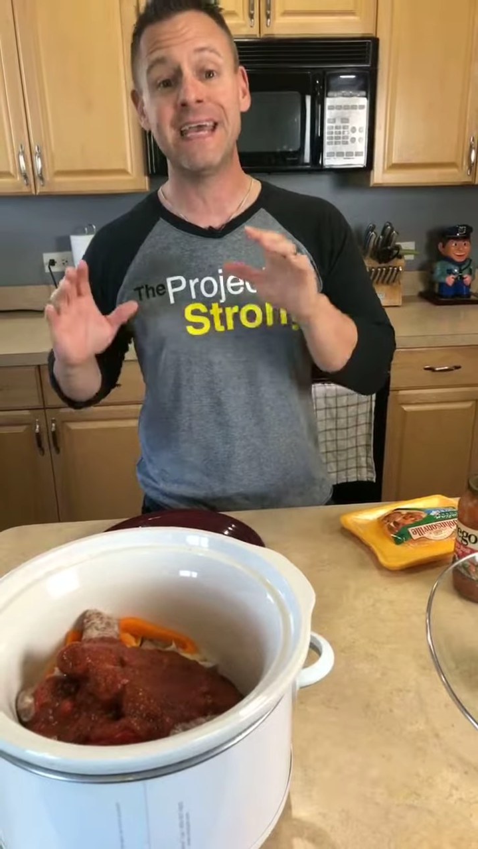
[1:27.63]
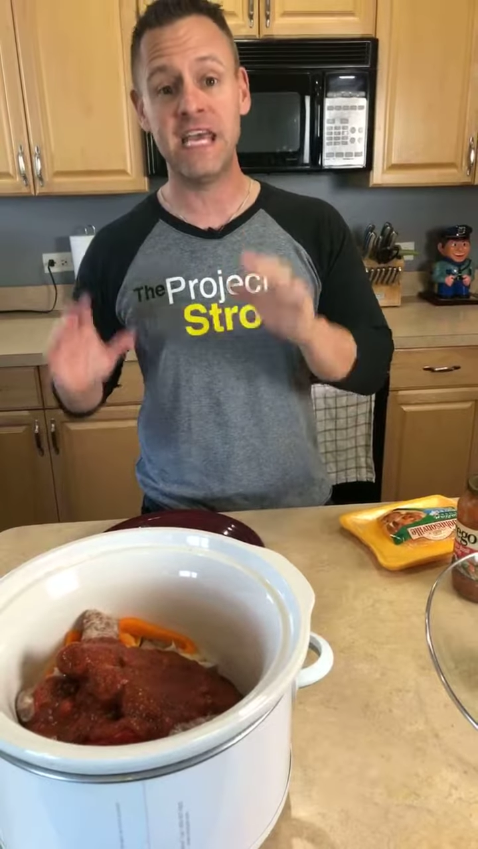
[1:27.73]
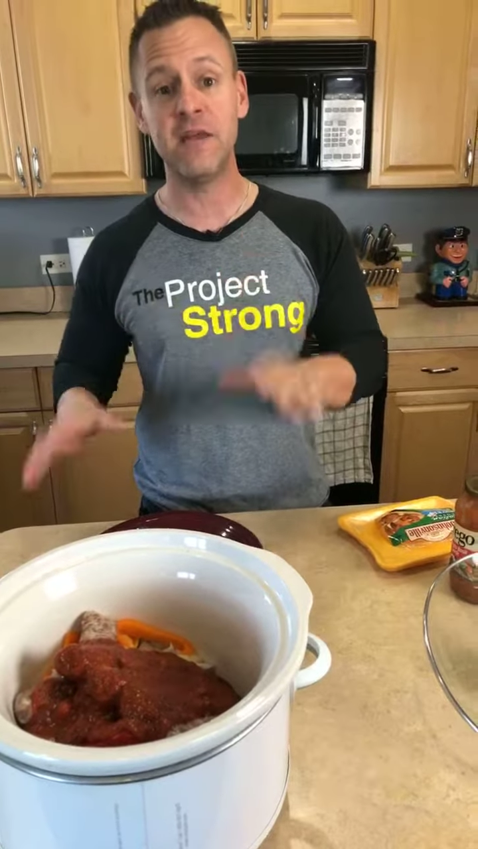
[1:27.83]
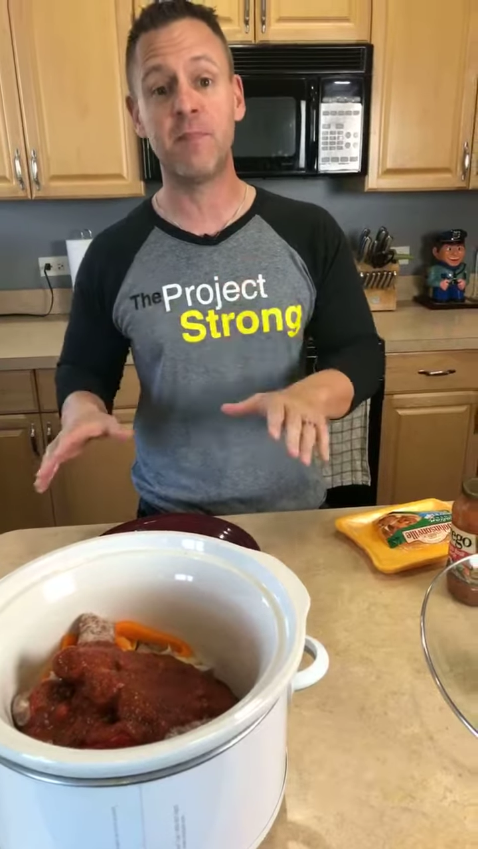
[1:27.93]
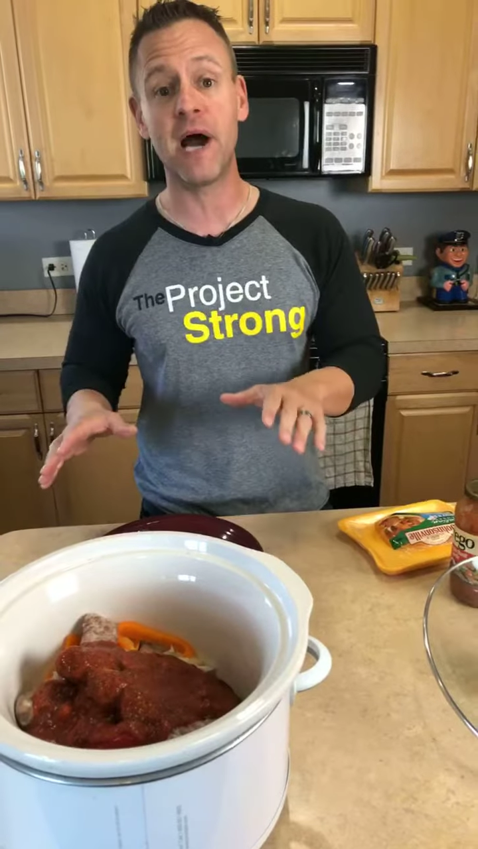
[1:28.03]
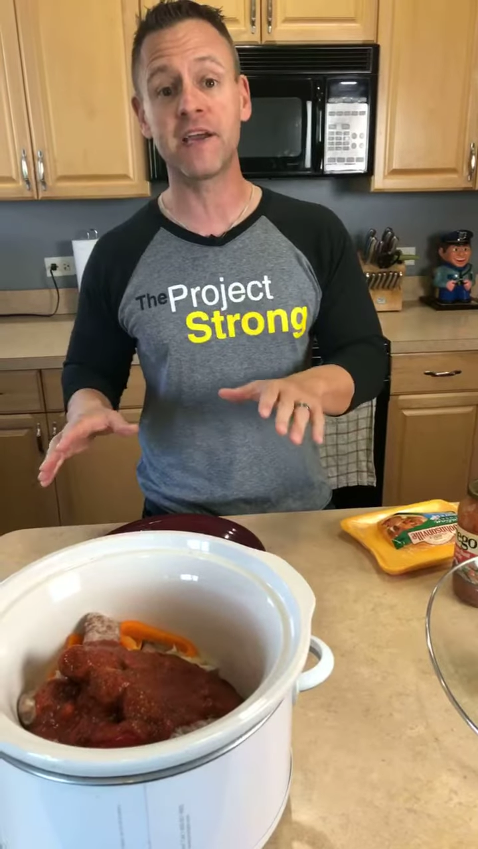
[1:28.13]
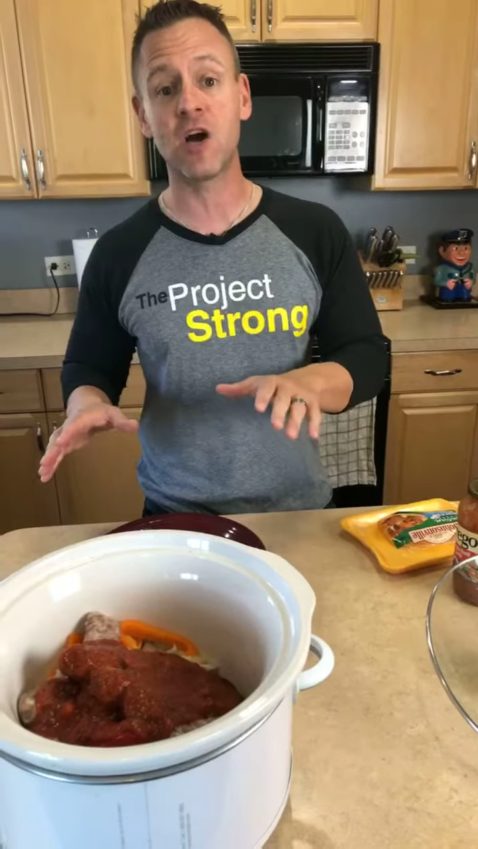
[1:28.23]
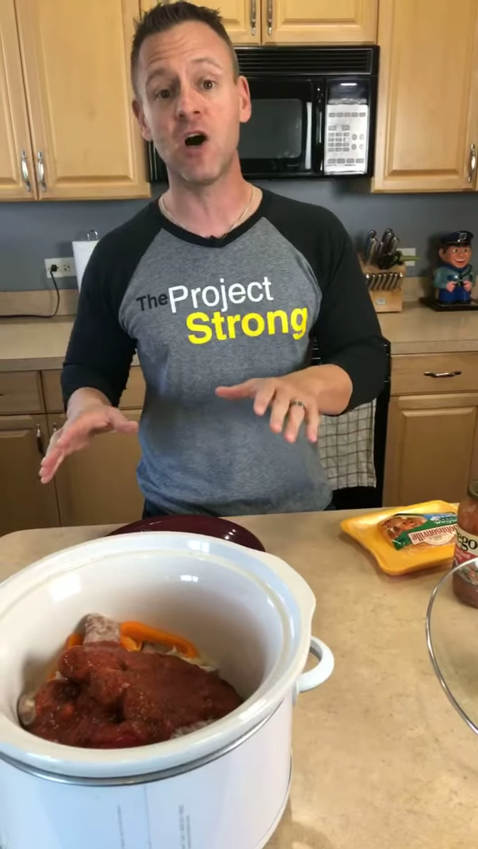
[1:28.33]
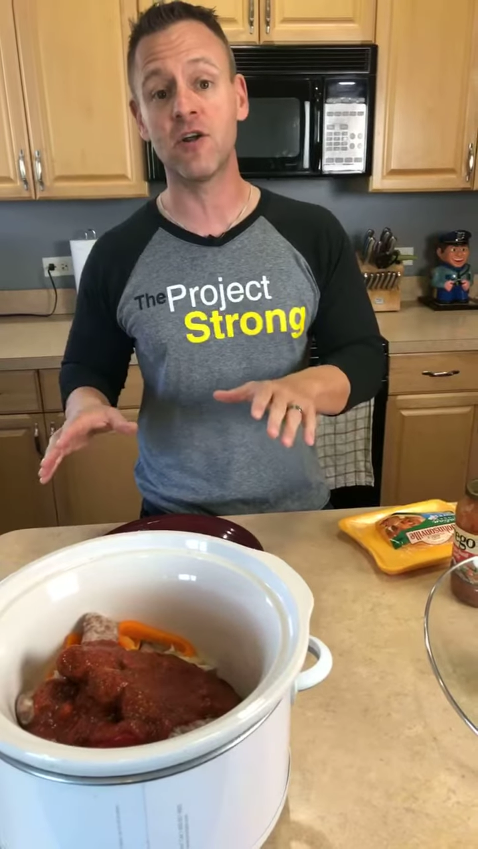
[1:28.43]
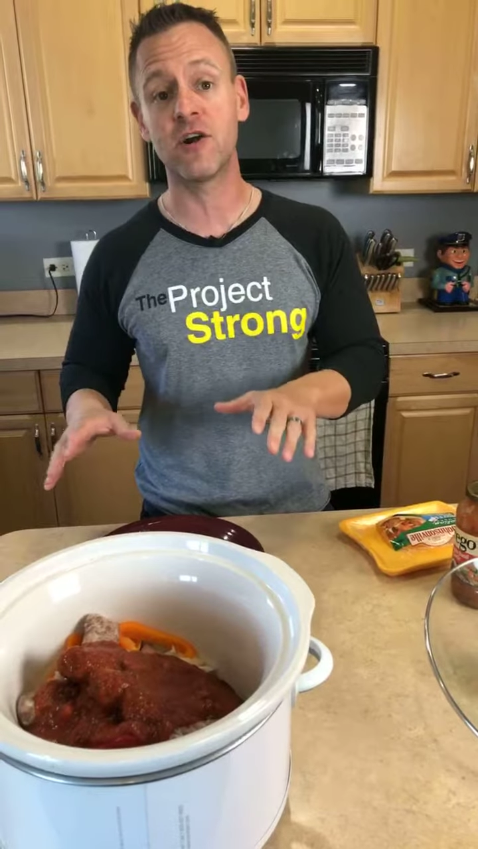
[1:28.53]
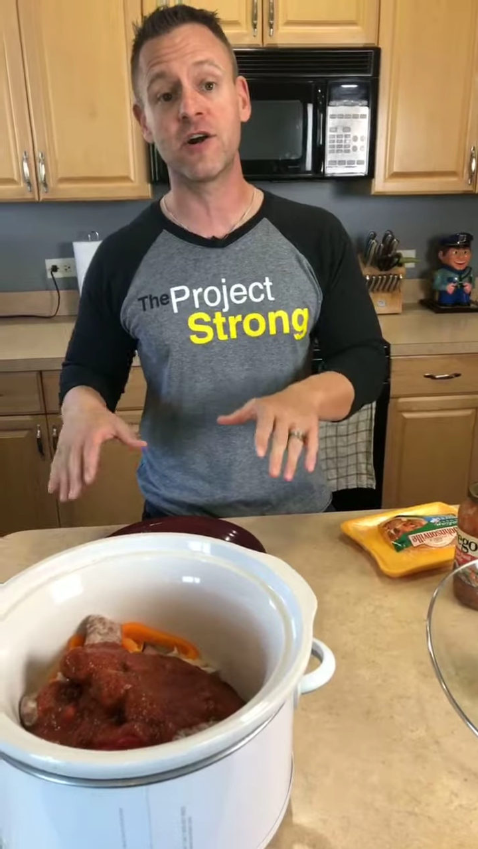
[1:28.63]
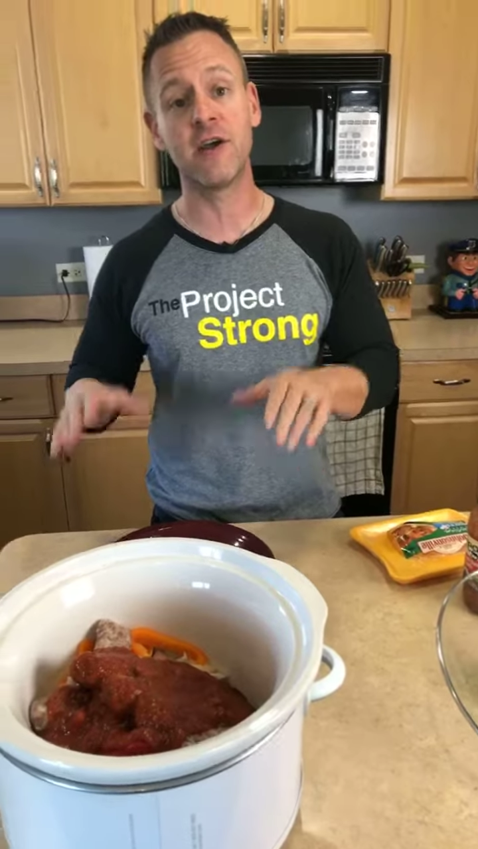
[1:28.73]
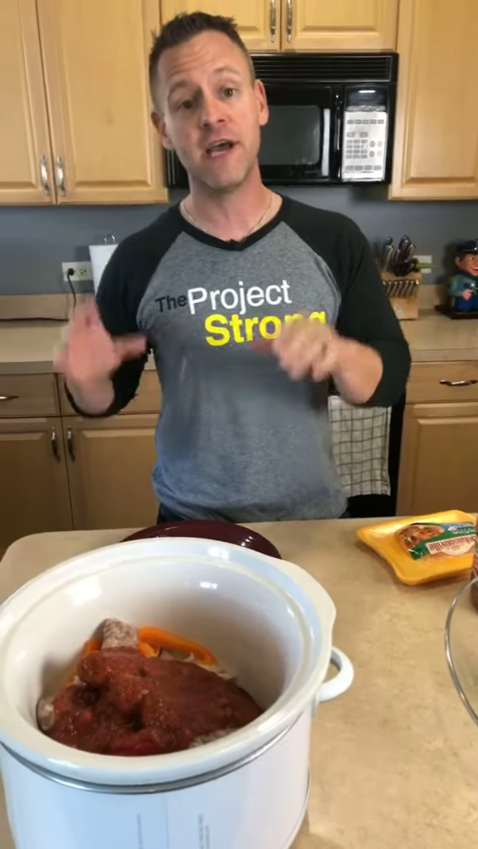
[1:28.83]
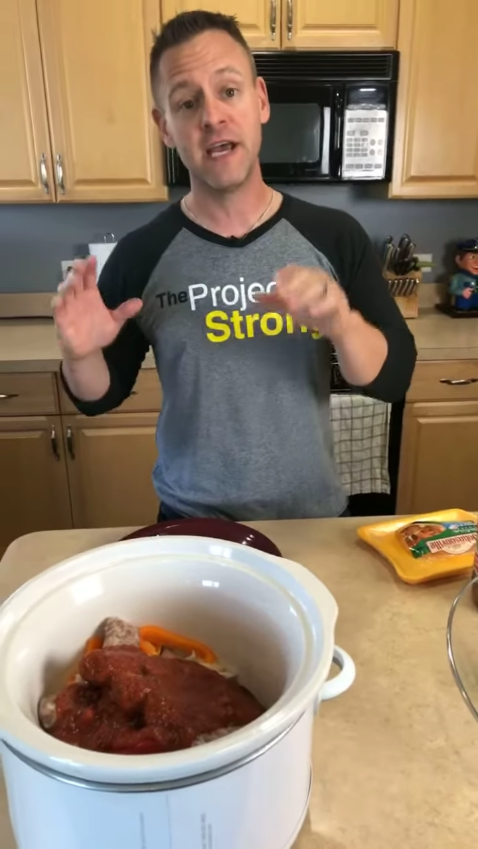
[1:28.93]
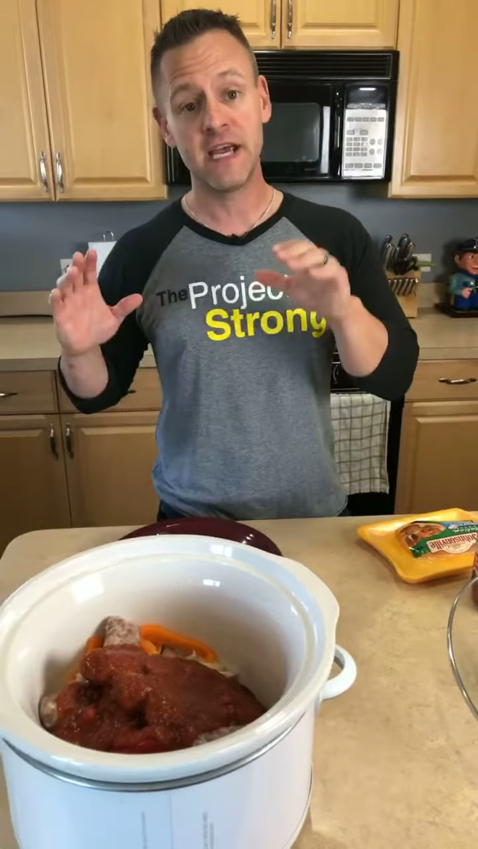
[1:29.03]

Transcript: eat by color,